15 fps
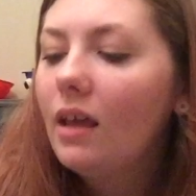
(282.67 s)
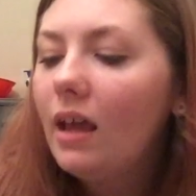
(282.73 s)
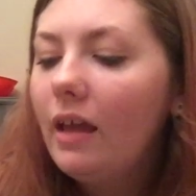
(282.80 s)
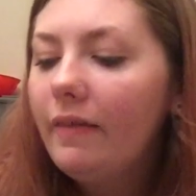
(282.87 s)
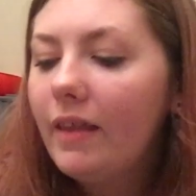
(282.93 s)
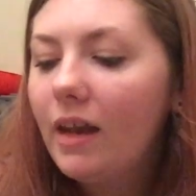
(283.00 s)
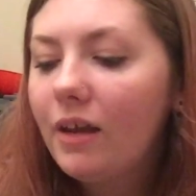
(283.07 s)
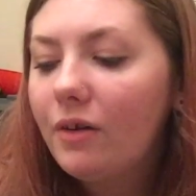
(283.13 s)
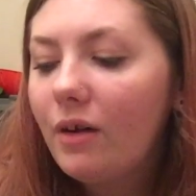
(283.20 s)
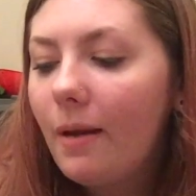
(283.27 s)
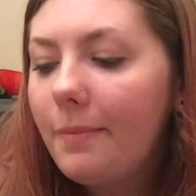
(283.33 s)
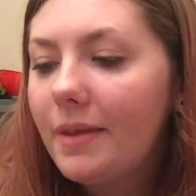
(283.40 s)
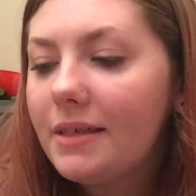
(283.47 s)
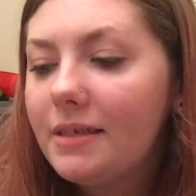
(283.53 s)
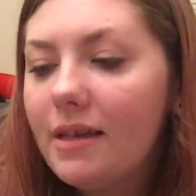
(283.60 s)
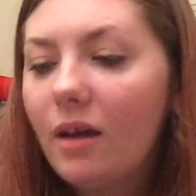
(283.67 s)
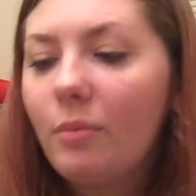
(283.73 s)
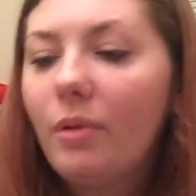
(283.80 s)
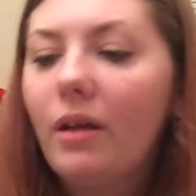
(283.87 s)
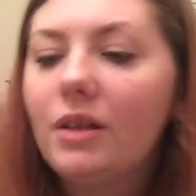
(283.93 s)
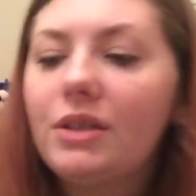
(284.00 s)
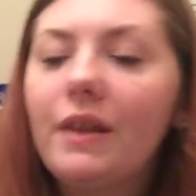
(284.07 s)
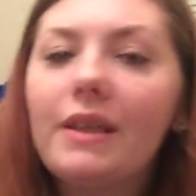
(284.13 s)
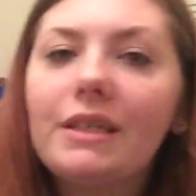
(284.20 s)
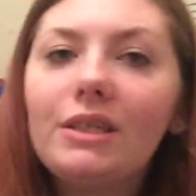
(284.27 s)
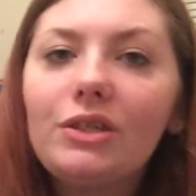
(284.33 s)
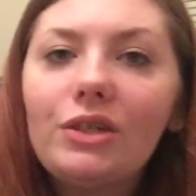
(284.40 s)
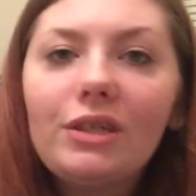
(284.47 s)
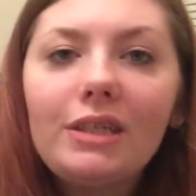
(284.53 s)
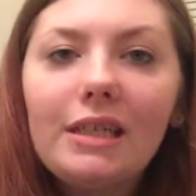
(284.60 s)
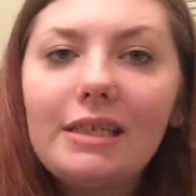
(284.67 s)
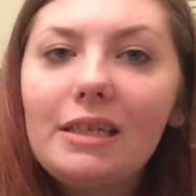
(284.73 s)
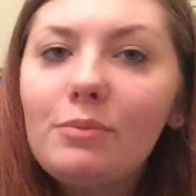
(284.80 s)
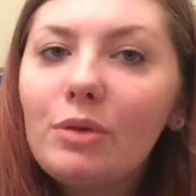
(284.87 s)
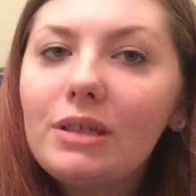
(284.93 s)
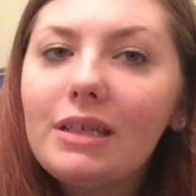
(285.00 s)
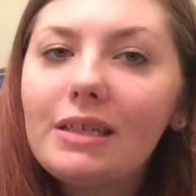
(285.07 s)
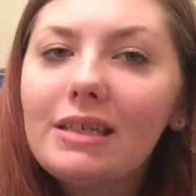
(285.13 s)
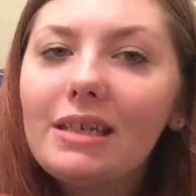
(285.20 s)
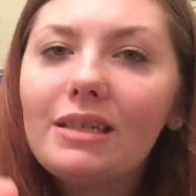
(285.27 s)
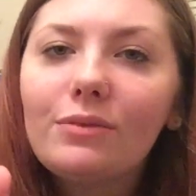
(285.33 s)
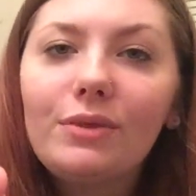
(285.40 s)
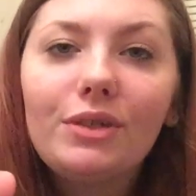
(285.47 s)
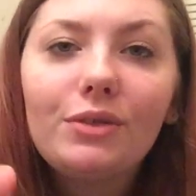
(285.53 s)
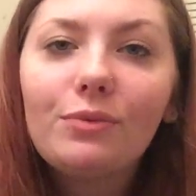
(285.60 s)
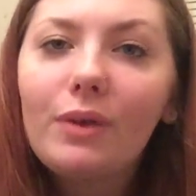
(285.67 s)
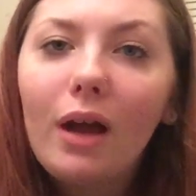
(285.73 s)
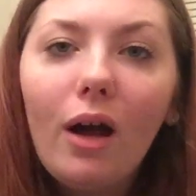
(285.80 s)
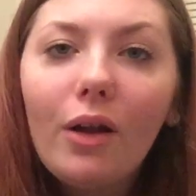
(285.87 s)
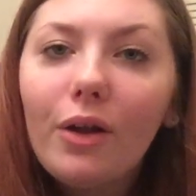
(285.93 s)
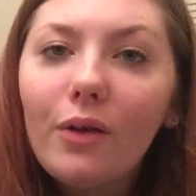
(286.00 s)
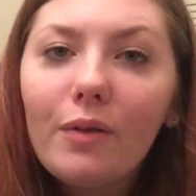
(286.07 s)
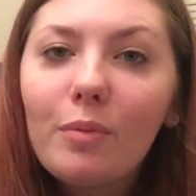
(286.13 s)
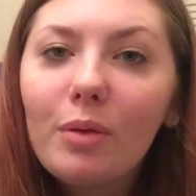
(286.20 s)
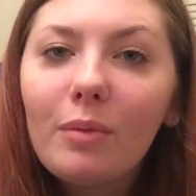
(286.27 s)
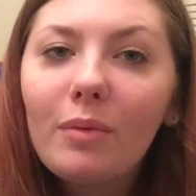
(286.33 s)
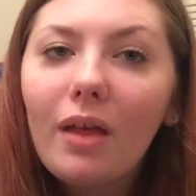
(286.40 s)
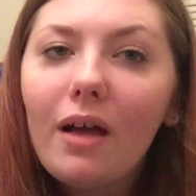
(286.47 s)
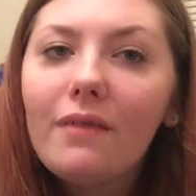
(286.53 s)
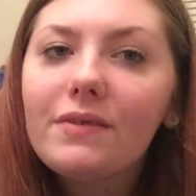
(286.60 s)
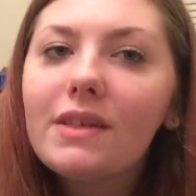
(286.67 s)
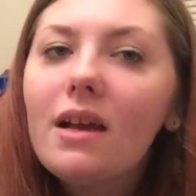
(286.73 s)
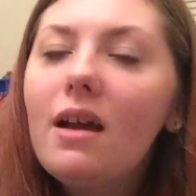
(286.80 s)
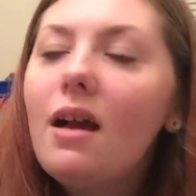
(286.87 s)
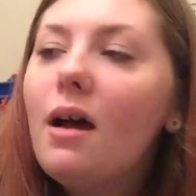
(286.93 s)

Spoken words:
And then I grabbed this nail polish. Now this is just Disney princesses, which we all know that Prim loves,